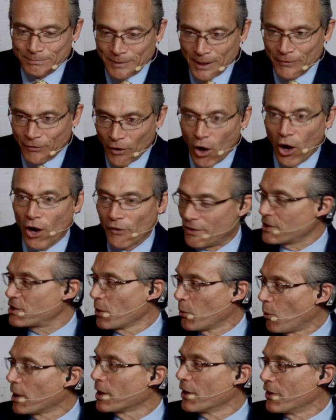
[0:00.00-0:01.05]
evolve into
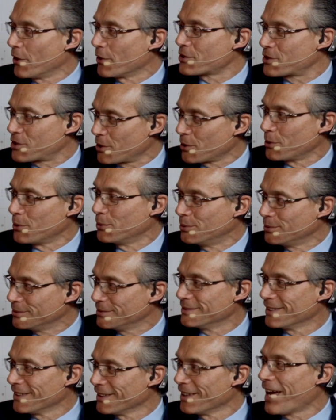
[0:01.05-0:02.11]
one of those two
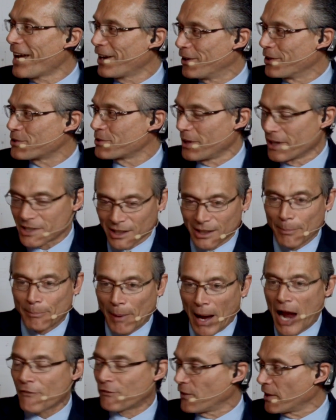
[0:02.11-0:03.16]
layers, right? It's going to
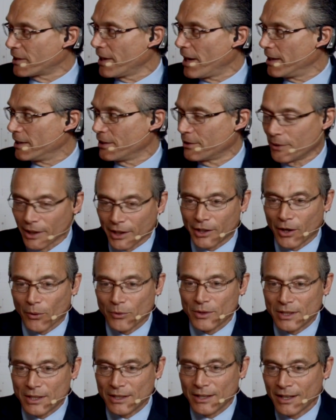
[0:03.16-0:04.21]
bifurcate. You really
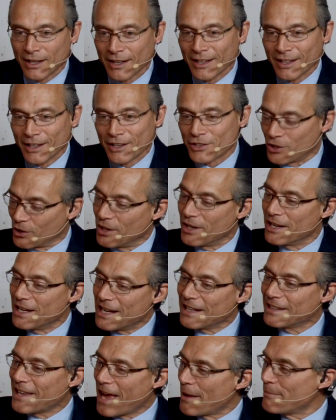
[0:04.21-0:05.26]
don't, do you
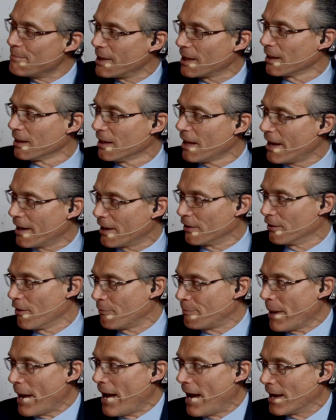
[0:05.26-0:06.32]
need that middle layer
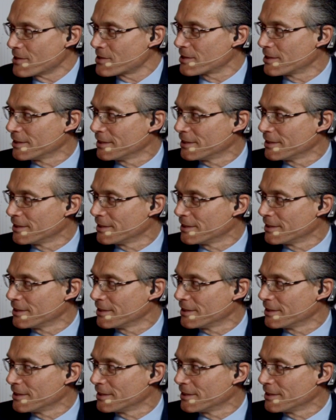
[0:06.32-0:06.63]
of PaaS?